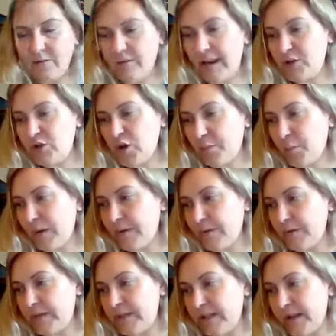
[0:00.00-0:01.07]
Great job. Well
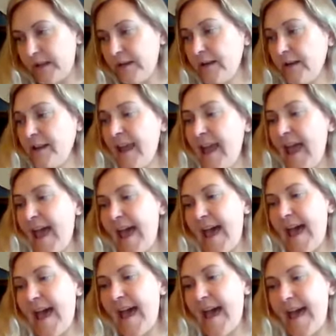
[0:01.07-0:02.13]
done.
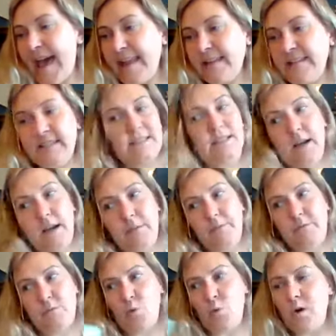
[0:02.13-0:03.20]
And time
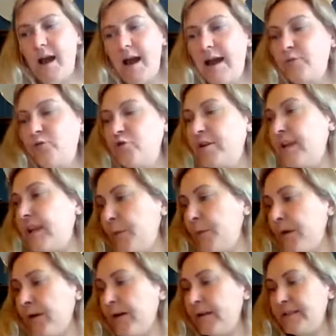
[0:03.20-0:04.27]
for our tricky
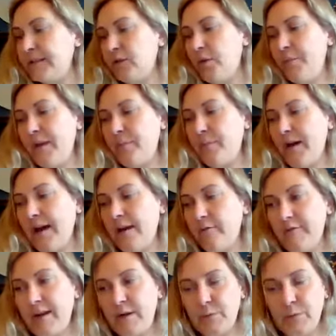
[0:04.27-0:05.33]
words. I've got a big pile of
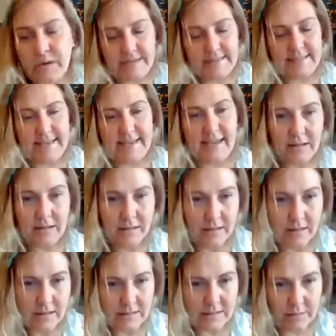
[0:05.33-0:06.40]
red words here.
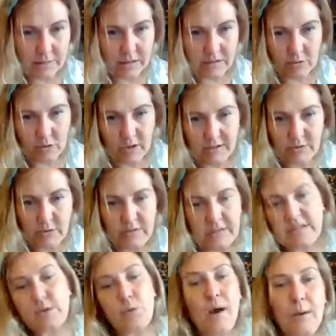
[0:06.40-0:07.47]
So we're going to try and do
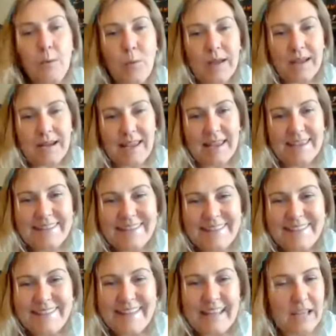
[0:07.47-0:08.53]
these quite quickly.
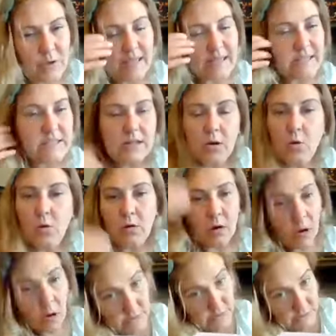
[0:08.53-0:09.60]
If you get stuck or
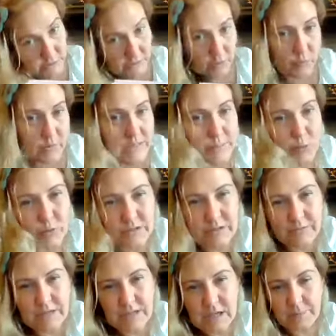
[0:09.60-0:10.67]
lost, you can always pause
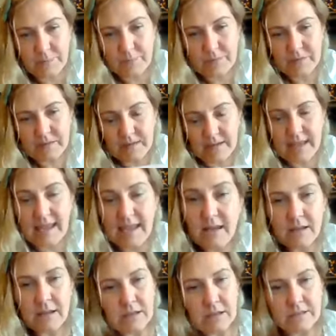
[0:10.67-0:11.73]
the video. Okay.
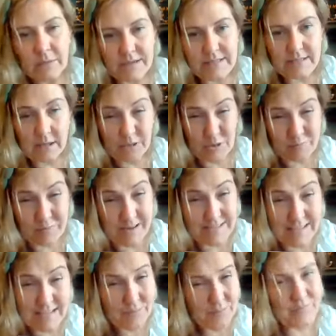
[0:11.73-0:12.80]
So I say, are you
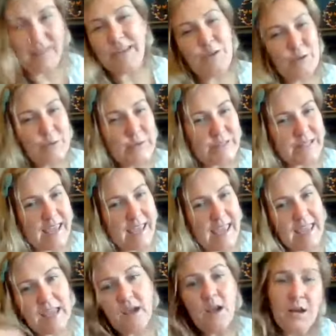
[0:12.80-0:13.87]
ready? And you
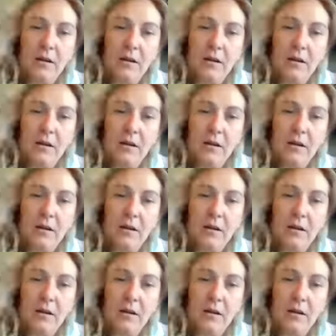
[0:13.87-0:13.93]
say,